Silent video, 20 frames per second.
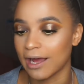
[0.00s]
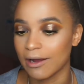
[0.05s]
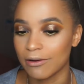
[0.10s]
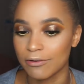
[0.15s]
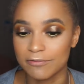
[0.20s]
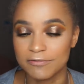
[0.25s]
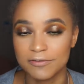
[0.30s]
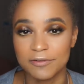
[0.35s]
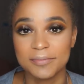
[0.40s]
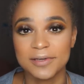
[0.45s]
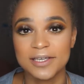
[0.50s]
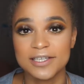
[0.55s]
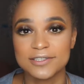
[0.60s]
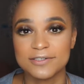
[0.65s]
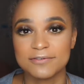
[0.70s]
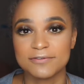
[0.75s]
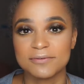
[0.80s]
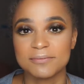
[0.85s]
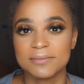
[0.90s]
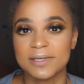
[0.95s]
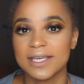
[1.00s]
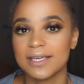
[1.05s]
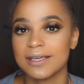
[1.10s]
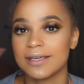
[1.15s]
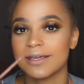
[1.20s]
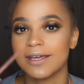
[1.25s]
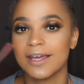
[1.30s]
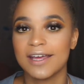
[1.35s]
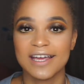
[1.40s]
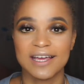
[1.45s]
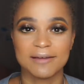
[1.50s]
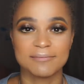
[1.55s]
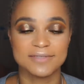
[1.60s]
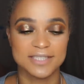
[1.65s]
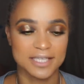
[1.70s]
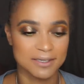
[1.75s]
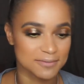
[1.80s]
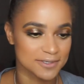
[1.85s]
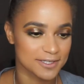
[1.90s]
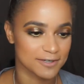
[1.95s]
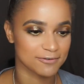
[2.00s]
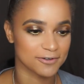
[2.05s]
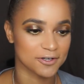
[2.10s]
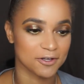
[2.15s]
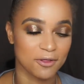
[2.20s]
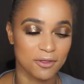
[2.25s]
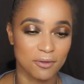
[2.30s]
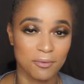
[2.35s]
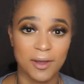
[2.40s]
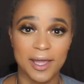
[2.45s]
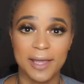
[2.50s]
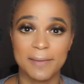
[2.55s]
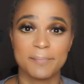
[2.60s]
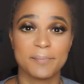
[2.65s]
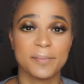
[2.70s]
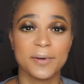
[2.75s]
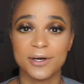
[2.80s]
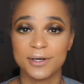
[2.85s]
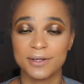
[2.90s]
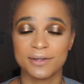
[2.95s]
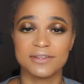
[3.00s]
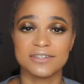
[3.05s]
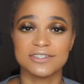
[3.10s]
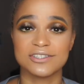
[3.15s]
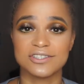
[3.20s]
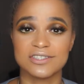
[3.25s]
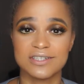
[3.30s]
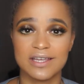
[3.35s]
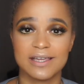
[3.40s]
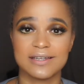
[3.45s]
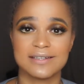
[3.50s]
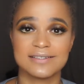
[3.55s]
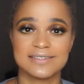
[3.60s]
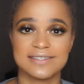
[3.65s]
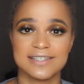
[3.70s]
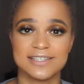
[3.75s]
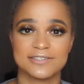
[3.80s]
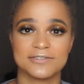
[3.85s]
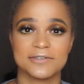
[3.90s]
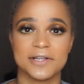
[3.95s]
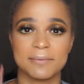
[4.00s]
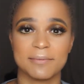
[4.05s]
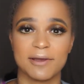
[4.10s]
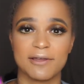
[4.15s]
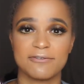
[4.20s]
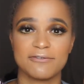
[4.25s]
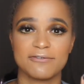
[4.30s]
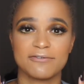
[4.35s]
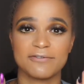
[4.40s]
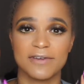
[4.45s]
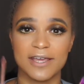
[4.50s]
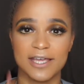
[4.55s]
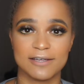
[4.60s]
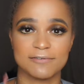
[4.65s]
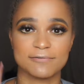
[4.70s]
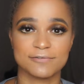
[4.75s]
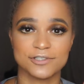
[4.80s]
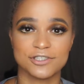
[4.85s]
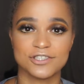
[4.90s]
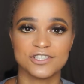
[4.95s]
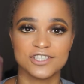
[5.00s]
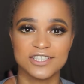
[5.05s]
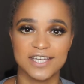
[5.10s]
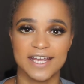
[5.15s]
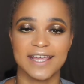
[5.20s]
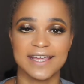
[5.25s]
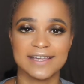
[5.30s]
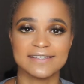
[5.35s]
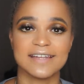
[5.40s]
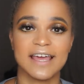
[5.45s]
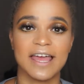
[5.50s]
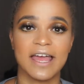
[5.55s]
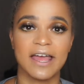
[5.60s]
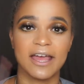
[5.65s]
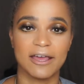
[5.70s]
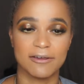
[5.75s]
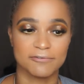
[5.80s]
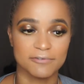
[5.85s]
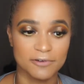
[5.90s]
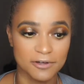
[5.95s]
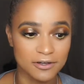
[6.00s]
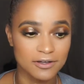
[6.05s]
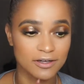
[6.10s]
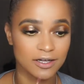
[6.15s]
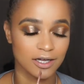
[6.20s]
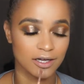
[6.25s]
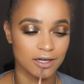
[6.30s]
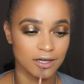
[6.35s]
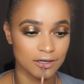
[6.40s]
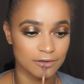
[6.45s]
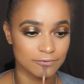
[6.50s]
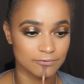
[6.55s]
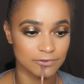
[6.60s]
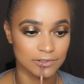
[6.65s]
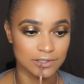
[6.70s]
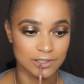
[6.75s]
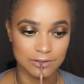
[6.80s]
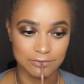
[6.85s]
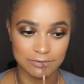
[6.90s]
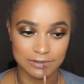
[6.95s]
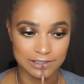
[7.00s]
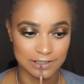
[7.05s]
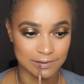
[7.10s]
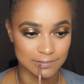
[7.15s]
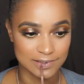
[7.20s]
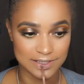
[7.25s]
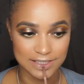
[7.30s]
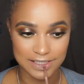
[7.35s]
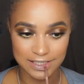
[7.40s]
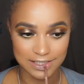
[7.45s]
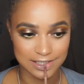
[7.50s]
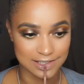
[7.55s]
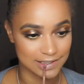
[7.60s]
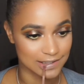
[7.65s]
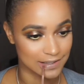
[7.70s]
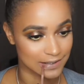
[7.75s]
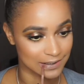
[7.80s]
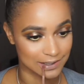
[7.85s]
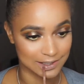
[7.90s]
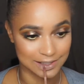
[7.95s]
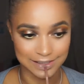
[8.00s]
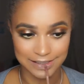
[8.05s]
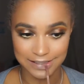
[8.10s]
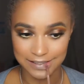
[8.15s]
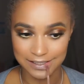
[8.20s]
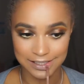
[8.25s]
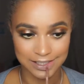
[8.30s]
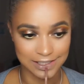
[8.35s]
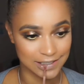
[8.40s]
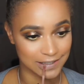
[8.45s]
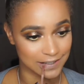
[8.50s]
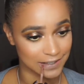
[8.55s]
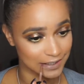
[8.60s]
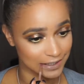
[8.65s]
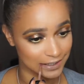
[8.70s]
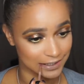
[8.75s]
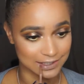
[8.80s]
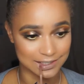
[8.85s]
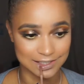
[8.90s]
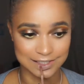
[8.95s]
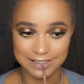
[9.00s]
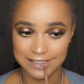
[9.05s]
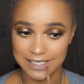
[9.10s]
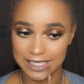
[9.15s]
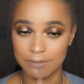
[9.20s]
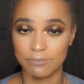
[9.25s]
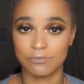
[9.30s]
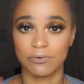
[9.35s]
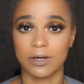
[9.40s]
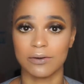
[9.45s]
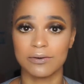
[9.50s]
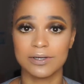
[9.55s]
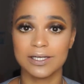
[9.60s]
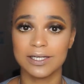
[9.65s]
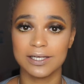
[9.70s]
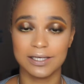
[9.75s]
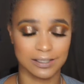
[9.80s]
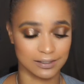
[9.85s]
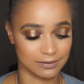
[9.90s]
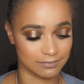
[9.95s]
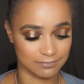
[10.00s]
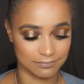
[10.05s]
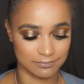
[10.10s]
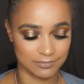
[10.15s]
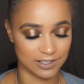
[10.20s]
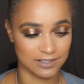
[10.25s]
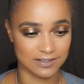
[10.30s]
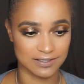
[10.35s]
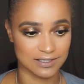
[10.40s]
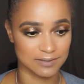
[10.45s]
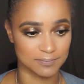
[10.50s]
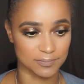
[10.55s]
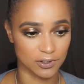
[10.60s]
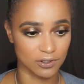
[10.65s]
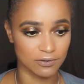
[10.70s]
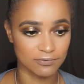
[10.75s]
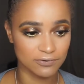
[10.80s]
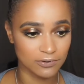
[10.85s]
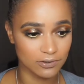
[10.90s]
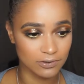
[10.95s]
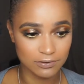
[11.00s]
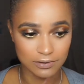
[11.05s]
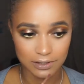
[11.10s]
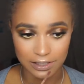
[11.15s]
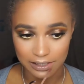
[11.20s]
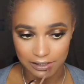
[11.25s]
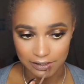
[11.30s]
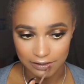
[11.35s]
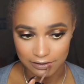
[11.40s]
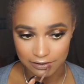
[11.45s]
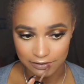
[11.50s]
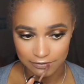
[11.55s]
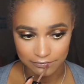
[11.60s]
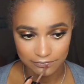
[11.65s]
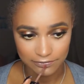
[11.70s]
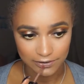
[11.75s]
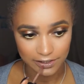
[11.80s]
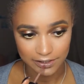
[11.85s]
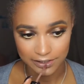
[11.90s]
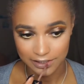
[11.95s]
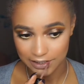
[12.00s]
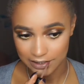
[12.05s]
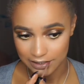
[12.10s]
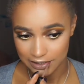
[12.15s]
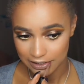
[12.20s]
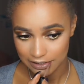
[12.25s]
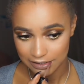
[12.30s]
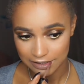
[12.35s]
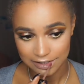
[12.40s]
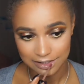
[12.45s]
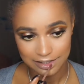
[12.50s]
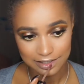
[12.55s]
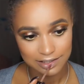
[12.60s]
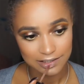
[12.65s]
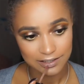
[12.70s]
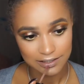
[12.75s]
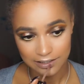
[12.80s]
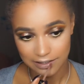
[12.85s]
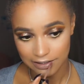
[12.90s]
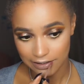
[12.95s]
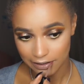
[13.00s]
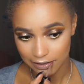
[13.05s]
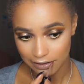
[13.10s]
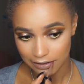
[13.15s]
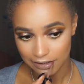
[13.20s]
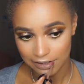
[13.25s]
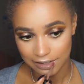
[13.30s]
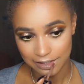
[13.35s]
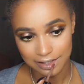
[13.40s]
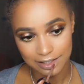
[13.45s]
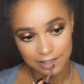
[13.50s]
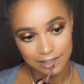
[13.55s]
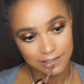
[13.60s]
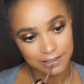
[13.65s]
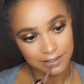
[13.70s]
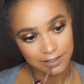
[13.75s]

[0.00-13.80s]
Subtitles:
out of the picture for me. I'm Team Jeffree all the way, but this shade is literally my favourite shade ever for liquid lipstick, so I just keep wearing it because it's beautiful, and I find nothing